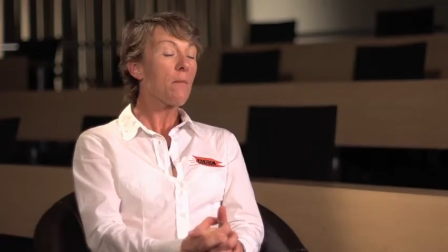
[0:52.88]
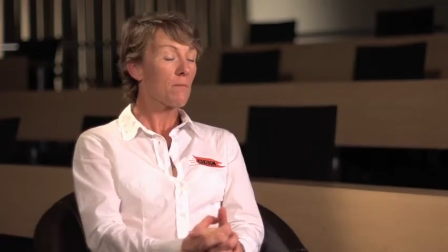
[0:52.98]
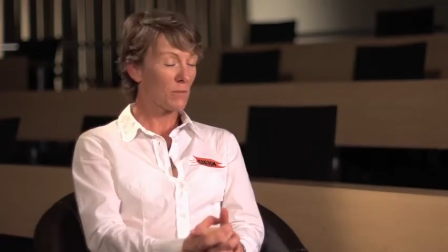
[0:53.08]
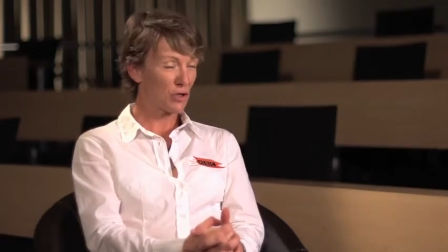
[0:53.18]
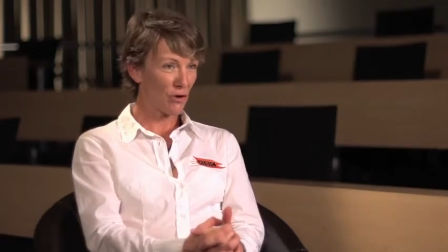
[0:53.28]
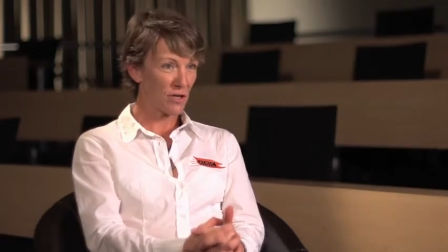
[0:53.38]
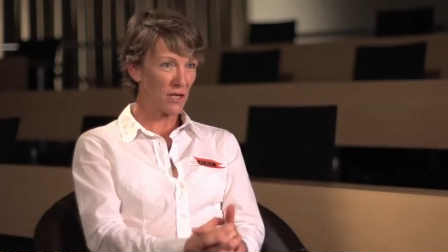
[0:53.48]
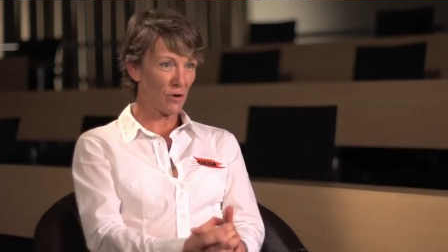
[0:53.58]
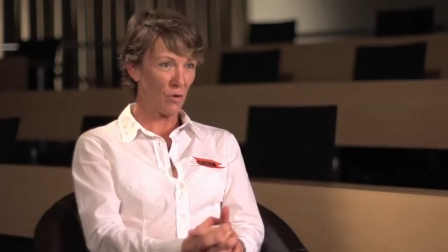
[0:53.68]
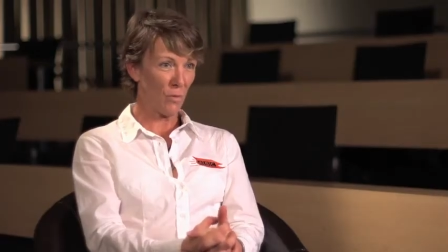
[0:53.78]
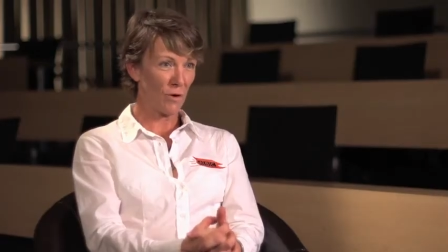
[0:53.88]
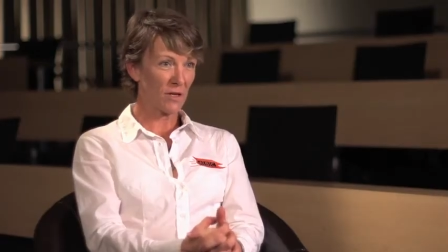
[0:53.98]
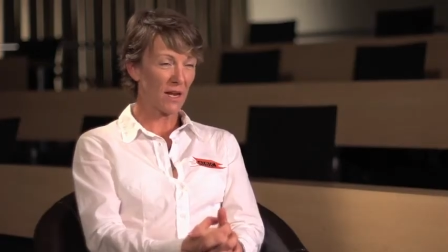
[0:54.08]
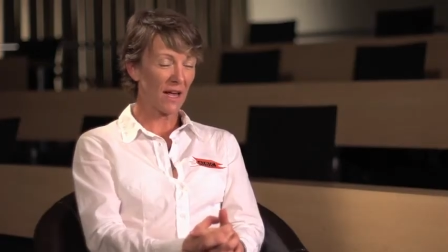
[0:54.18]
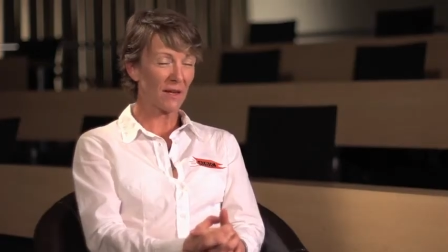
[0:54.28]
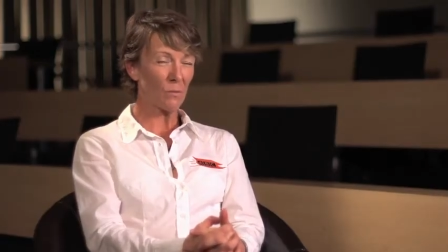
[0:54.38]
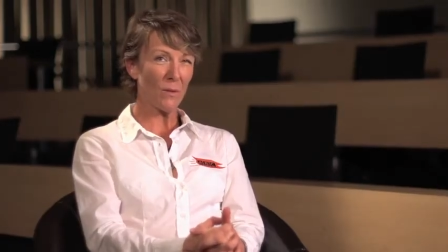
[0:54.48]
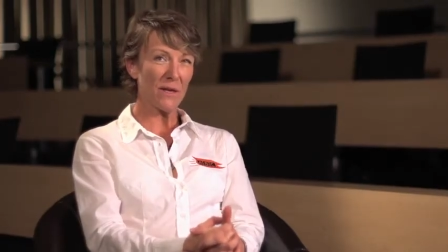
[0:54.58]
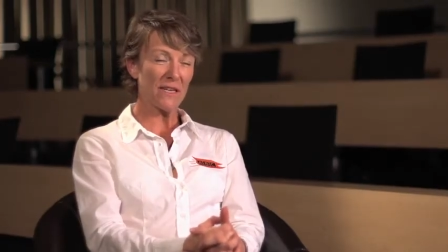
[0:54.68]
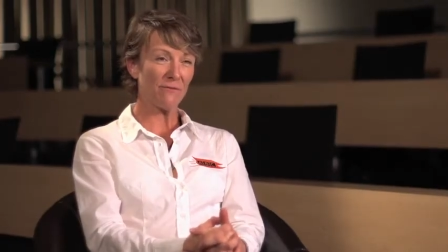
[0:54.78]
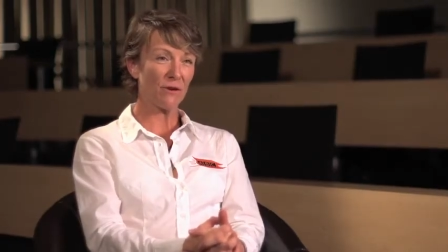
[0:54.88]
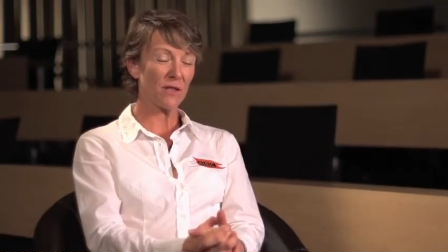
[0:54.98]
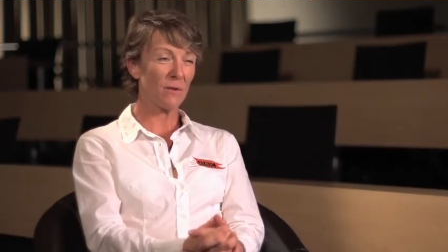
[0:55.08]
Majority are corporate. I think where we differ in the